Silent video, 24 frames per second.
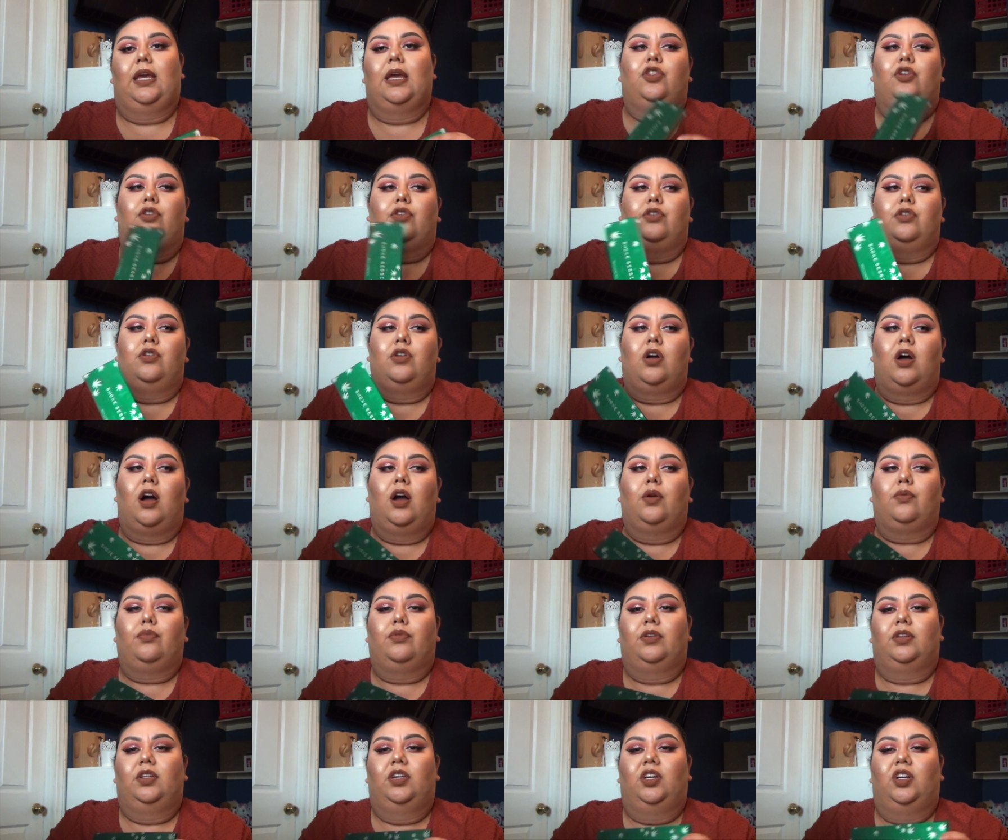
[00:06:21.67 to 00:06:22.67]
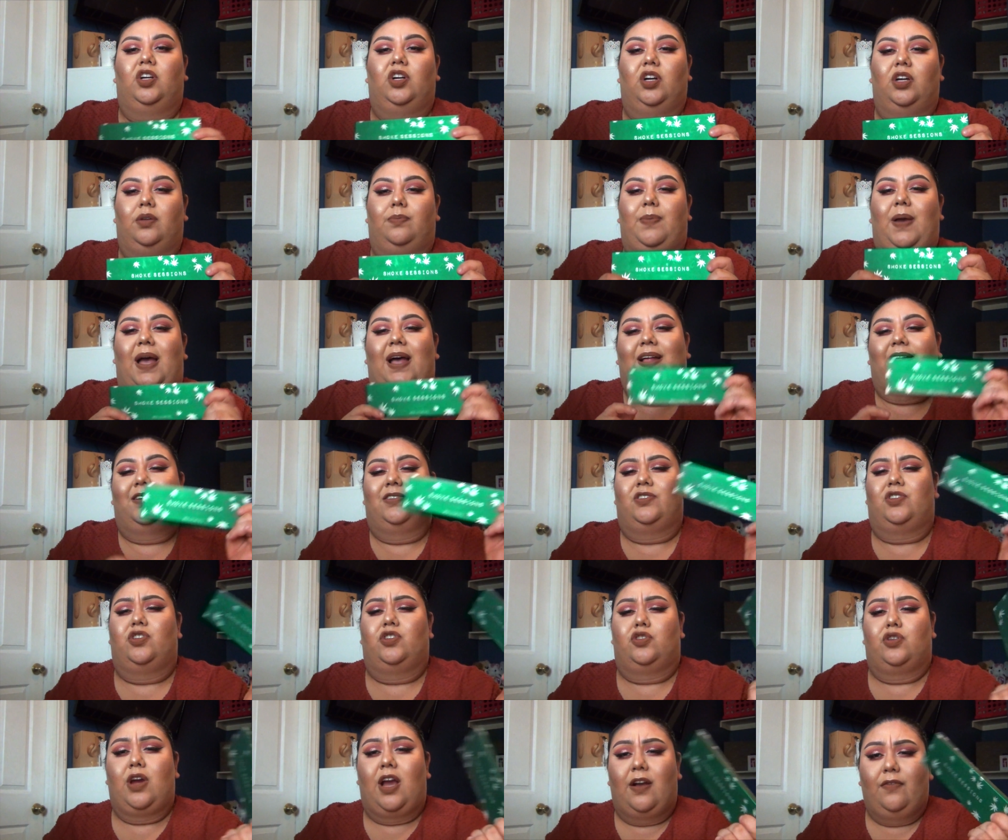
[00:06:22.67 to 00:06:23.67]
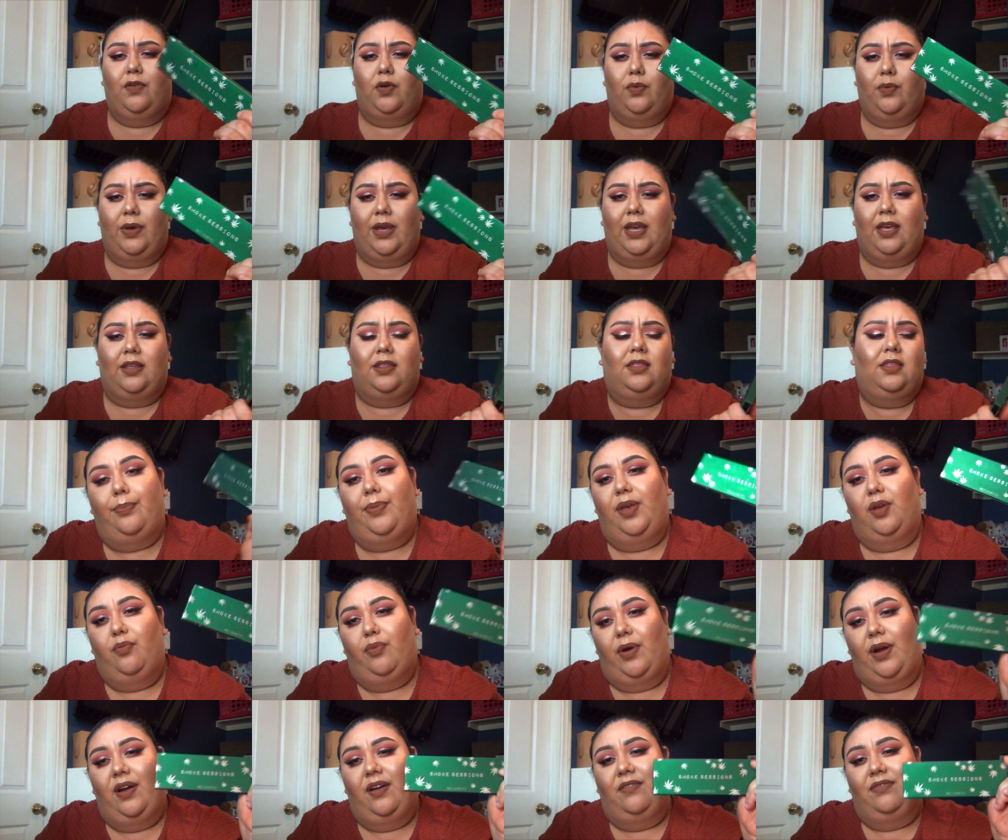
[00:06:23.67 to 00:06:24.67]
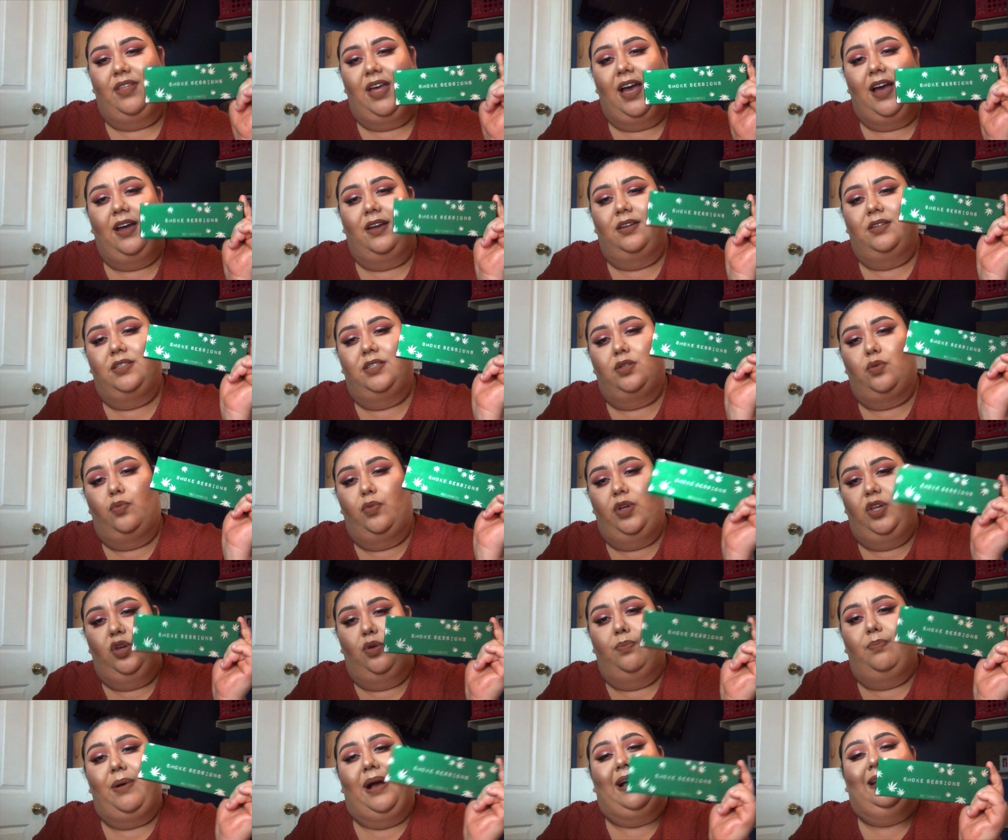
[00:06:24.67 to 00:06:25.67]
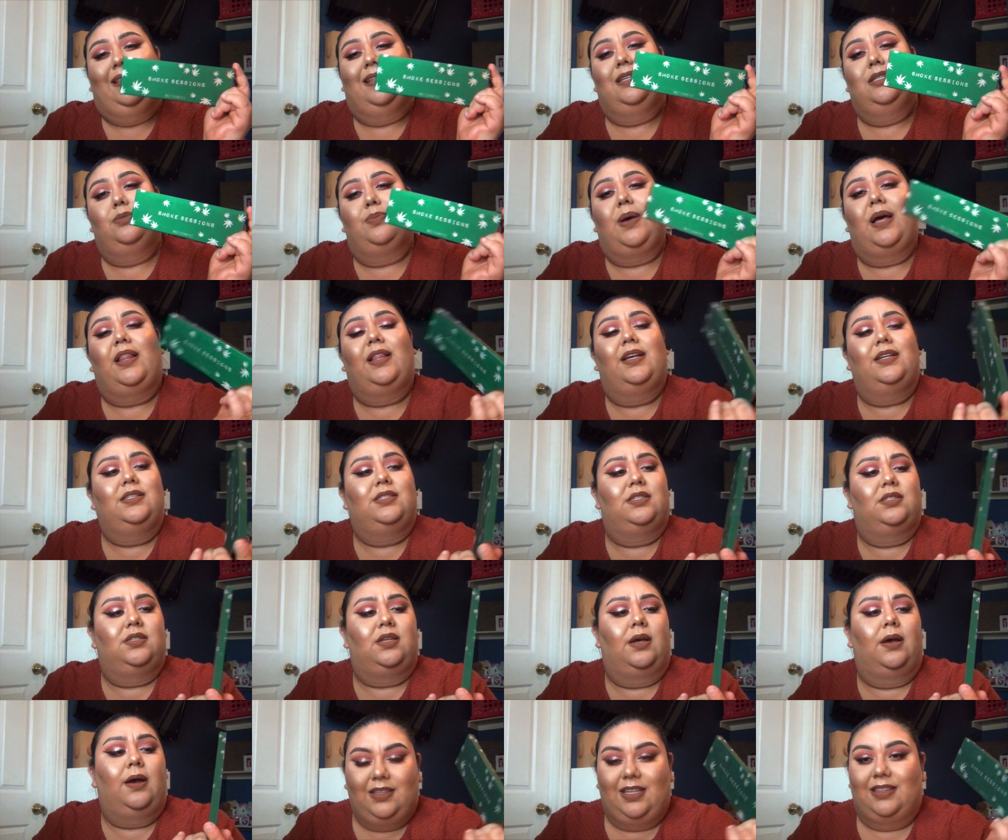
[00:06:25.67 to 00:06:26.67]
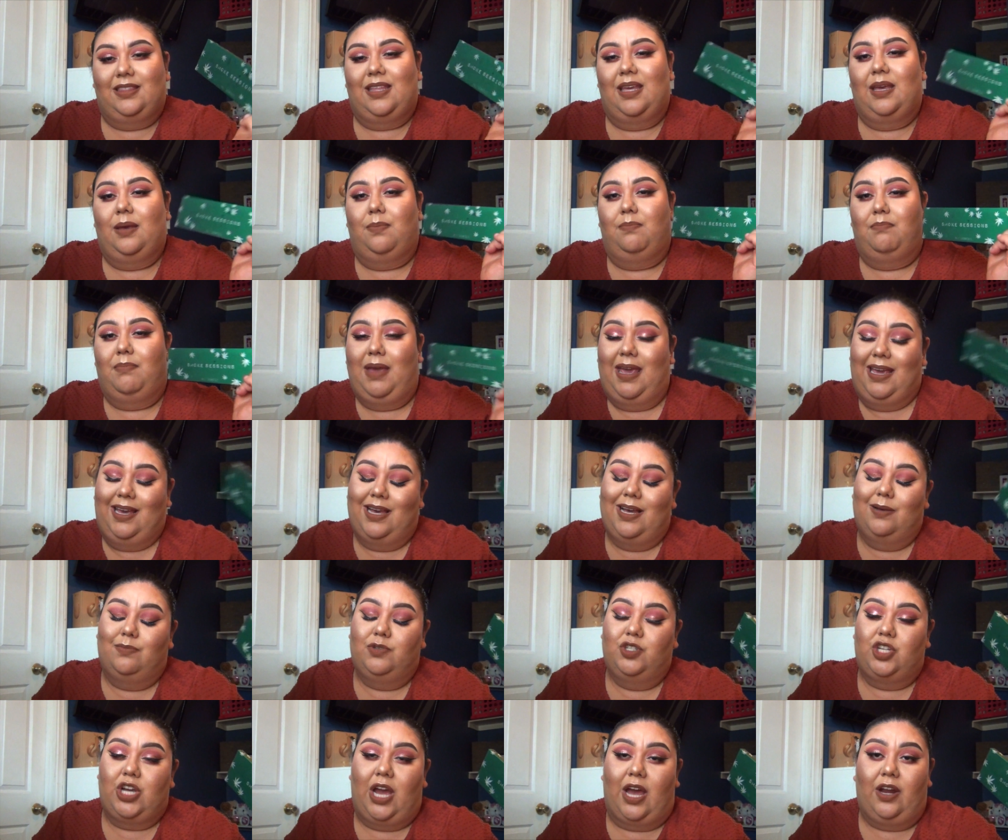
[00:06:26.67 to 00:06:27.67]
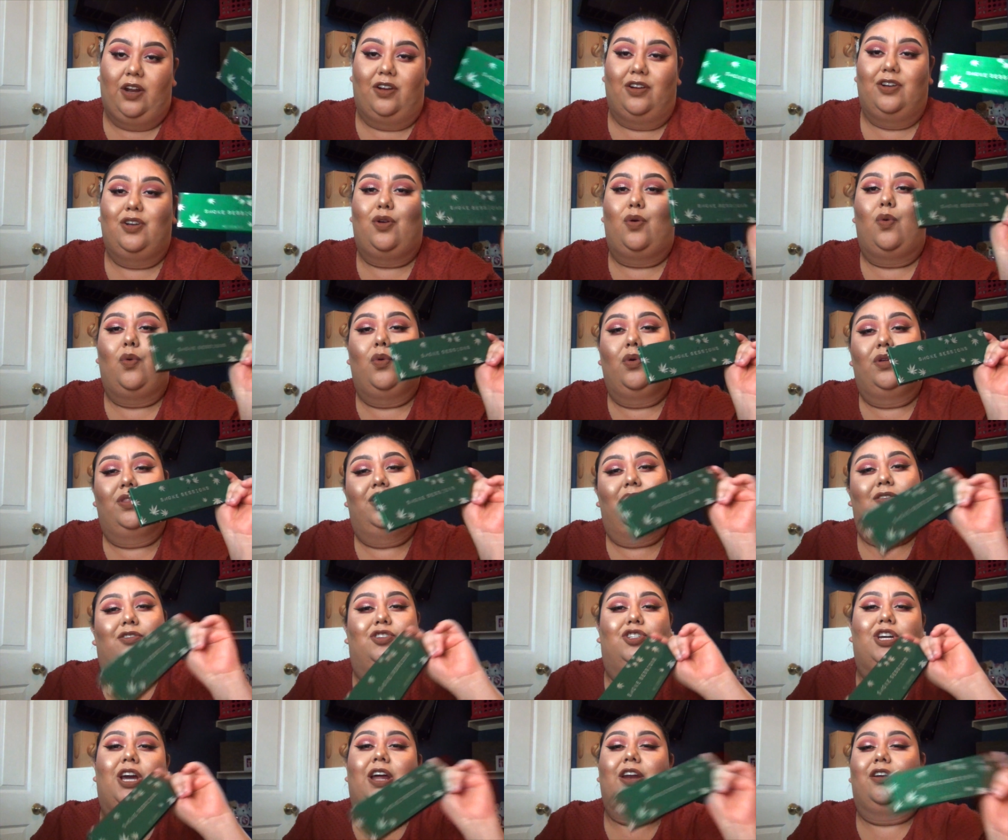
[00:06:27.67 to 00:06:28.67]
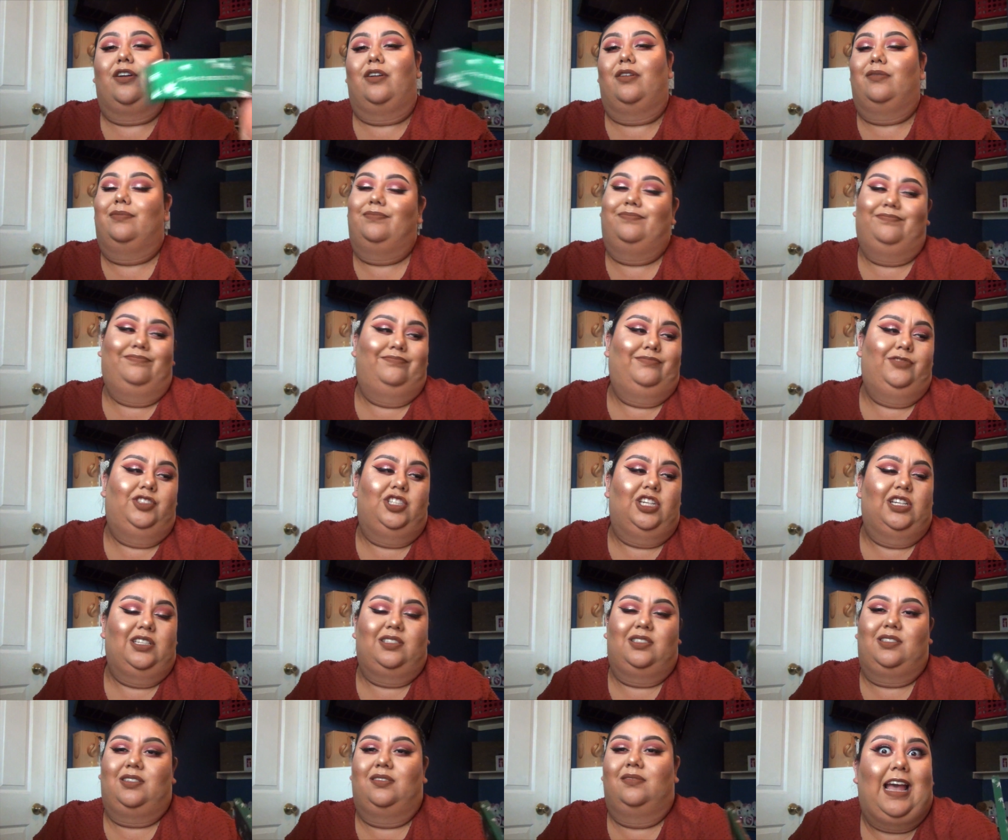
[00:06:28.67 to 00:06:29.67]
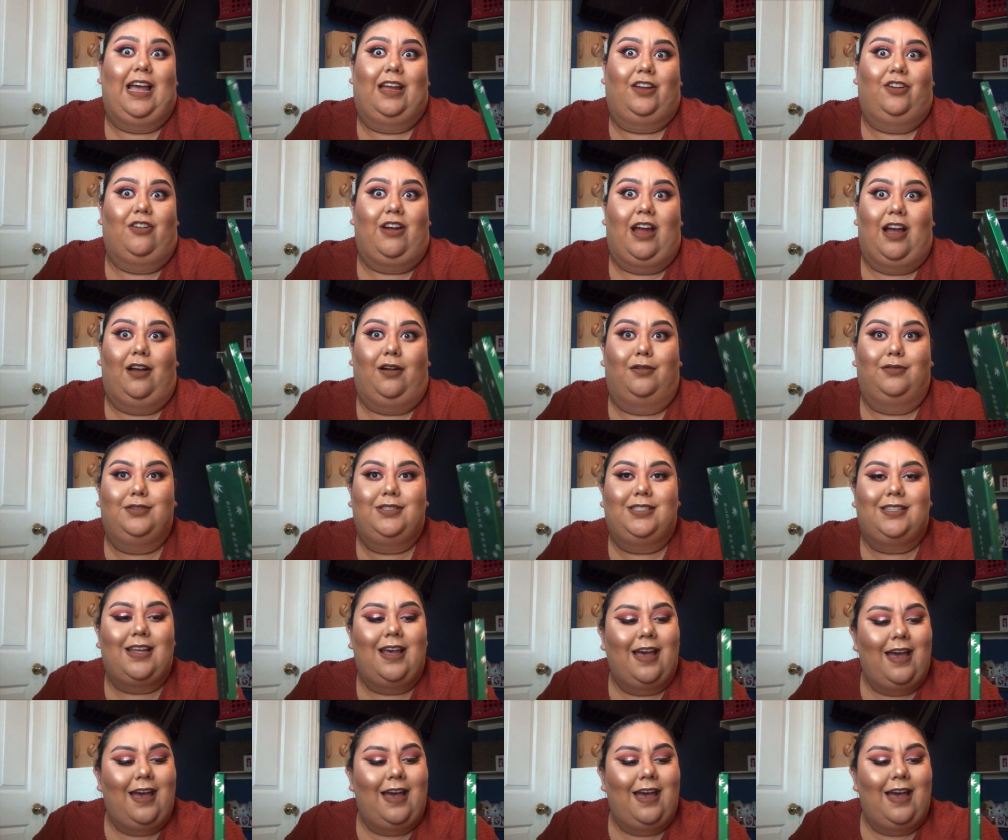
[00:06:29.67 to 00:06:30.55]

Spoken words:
They're not really good palettes to travel with. Beware of that when you buy these palettes, that they may come shattered or they'll shatter just at your house.